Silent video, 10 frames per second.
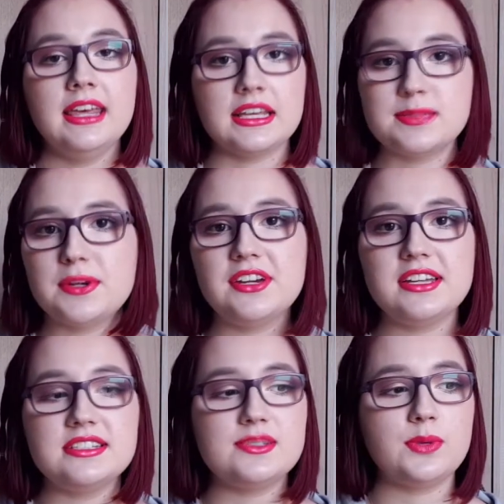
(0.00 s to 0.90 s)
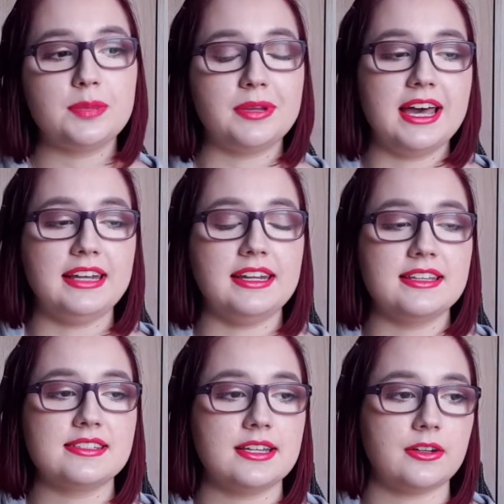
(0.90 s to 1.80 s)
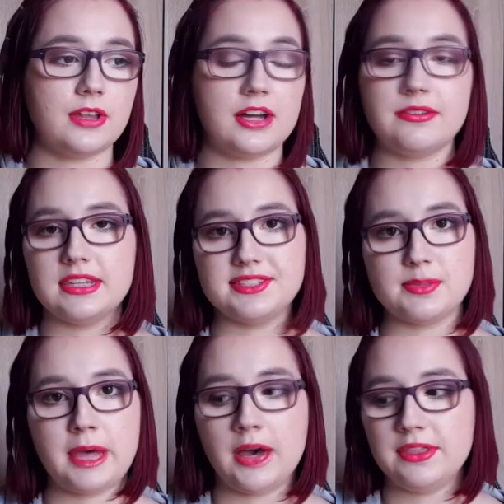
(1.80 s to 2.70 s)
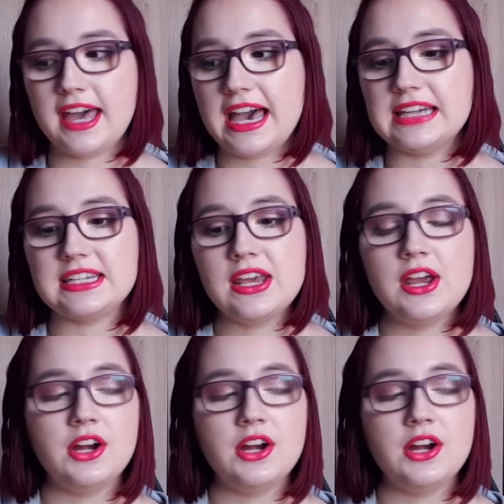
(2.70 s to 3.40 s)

experience with blindness and a lot of things about that,